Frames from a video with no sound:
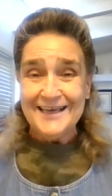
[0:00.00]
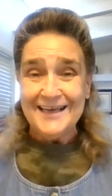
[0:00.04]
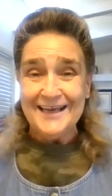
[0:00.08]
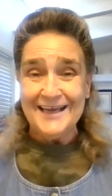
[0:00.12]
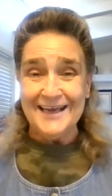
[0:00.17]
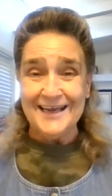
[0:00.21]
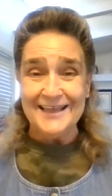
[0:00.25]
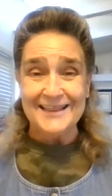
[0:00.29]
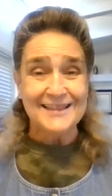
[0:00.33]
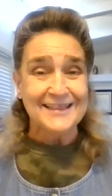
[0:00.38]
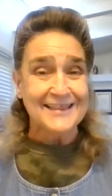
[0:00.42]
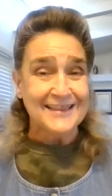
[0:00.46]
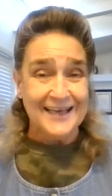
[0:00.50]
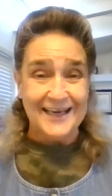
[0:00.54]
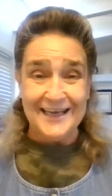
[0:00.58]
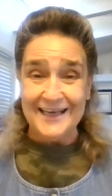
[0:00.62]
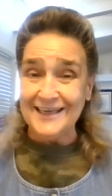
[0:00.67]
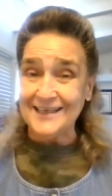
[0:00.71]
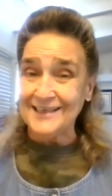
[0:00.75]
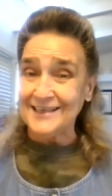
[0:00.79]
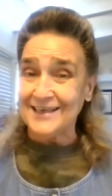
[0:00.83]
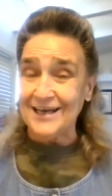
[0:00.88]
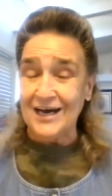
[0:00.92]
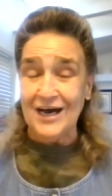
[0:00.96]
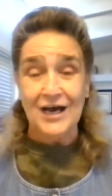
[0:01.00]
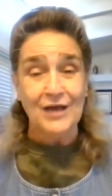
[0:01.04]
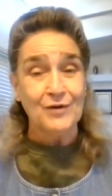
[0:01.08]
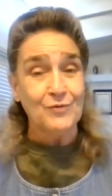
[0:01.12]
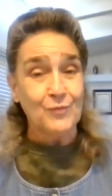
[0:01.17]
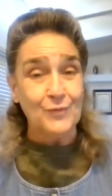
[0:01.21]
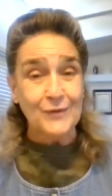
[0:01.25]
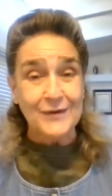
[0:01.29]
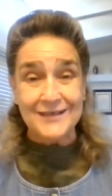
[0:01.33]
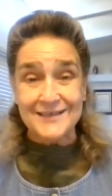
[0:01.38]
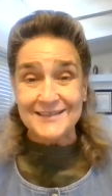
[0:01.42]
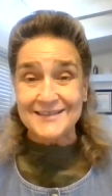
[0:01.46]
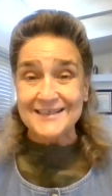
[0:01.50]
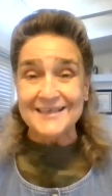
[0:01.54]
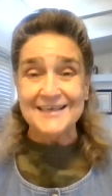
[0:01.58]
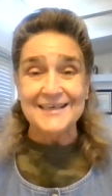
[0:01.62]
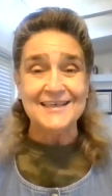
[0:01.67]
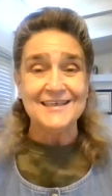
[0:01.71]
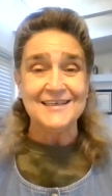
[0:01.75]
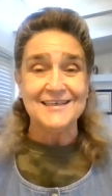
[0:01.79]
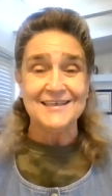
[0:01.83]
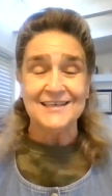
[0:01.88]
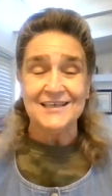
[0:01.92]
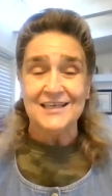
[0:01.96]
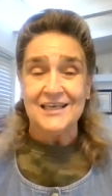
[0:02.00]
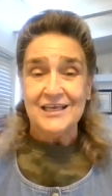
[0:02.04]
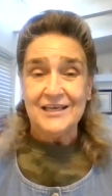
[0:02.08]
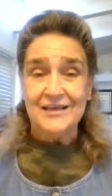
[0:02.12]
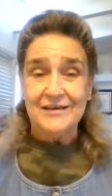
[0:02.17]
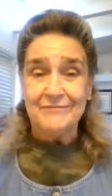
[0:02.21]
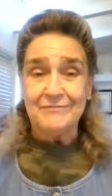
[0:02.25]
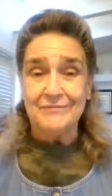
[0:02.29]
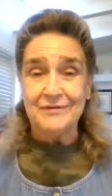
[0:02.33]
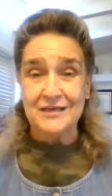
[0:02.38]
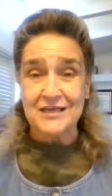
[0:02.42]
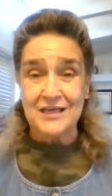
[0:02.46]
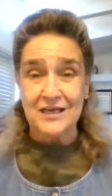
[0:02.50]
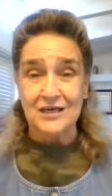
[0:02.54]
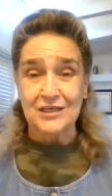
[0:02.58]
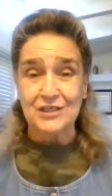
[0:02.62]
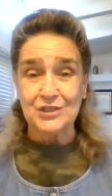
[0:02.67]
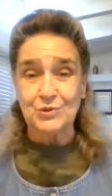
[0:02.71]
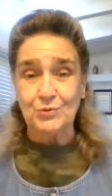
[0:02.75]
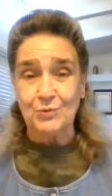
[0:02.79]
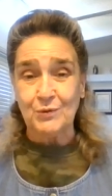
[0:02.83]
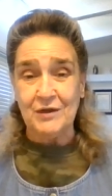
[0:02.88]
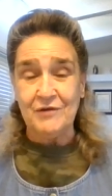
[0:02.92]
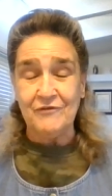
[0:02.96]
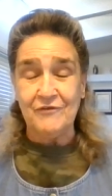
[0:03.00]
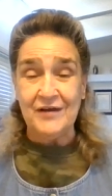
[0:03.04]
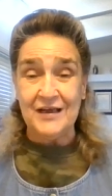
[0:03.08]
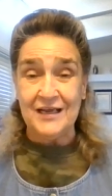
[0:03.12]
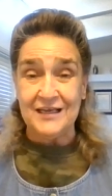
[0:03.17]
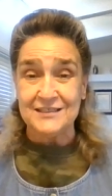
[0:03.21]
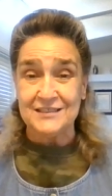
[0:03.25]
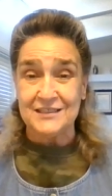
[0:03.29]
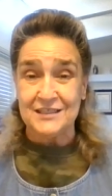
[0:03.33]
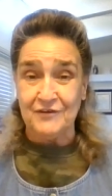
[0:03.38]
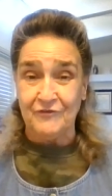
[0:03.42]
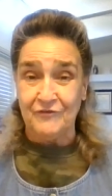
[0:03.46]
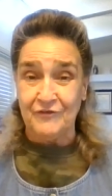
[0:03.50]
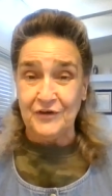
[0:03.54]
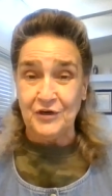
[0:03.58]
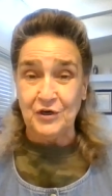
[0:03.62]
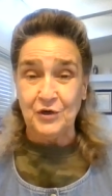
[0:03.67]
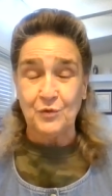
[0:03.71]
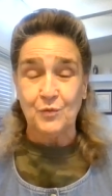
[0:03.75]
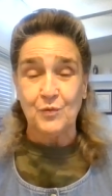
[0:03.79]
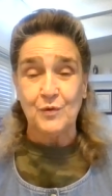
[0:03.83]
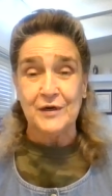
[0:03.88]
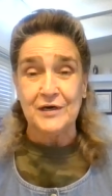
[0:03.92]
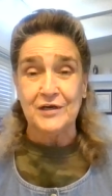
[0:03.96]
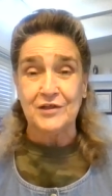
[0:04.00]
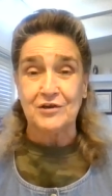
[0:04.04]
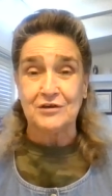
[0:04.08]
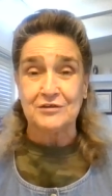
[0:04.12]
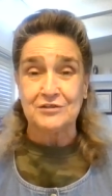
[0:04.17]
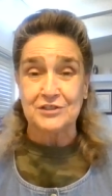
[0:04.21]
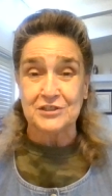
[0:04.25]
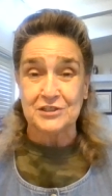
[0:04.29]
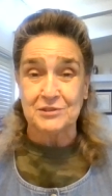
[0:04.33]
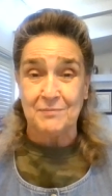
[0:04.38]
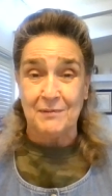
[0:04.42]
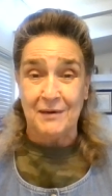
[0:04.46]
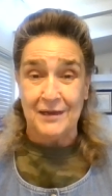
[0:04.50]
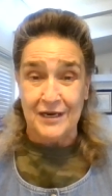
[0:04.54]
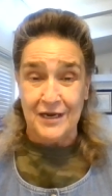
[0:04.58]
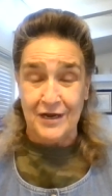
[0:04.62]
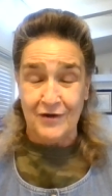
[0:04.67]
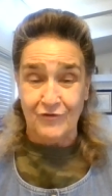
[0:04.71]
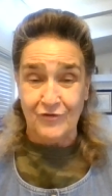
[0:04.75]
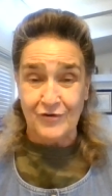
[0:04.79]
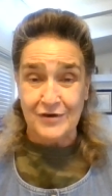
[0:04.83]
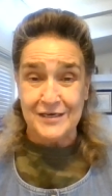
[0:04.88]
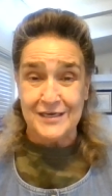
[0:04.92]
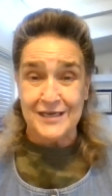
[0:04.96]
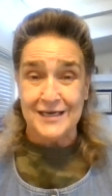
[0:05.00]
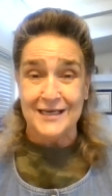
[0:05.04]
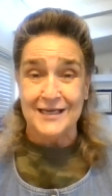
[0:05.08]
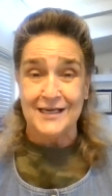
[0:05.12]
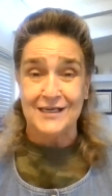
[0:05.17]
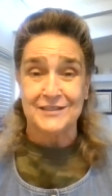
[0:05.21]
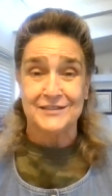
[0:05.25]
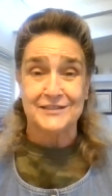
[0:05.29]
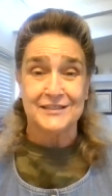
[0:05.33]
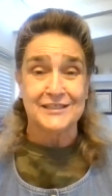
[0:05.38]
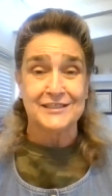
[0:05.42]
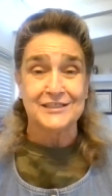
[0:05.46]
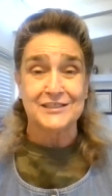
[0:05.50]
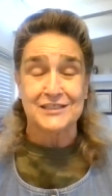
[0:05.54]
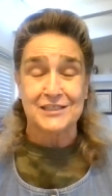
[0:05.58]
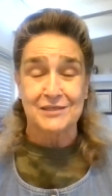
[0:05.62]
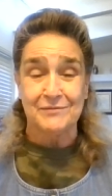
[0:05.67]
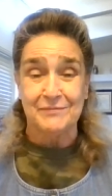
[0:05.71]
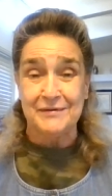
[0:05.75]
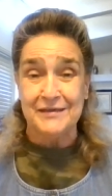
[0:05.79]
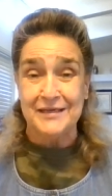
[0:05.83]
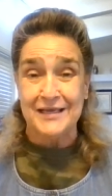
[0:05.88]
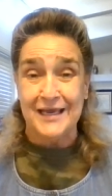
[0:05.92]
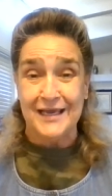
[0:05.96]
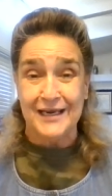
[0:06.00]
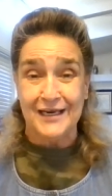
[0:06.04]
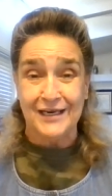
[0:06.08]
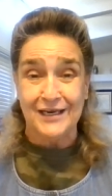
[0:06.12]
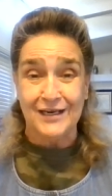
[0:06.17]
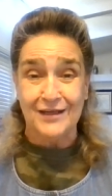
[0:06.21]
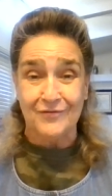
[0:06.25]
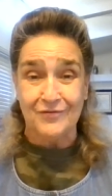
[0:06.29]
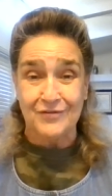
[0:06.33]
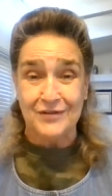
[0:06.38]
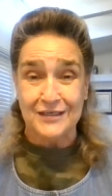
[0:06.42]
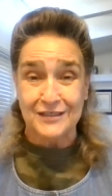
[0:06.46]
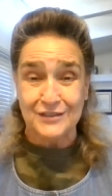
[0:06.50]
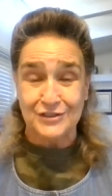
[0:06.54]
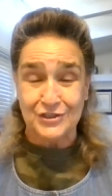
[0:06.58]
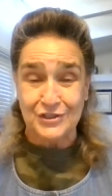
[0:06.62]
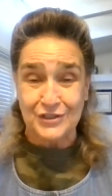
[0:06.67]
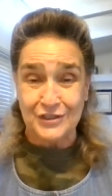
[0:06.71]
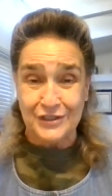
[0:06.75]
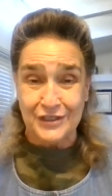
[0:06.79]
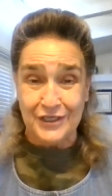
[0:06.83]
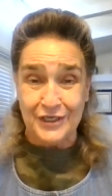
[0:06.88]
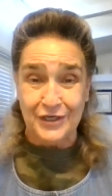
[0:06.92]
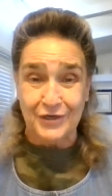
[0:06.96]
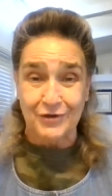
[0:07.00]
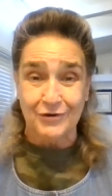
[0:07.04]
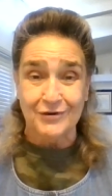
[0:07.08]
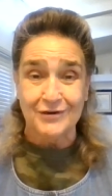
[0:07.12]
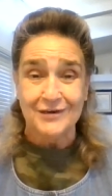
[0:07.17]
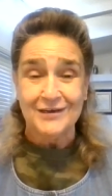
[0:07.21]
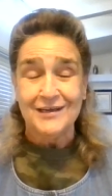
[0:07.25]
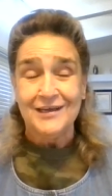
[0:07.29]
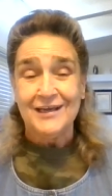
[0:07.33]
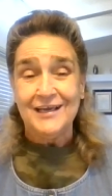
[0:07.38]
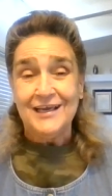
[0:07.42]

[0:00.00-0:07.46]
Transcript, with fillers: And thank God we didn't because we've had severe weather just about every day since the beginning of this year.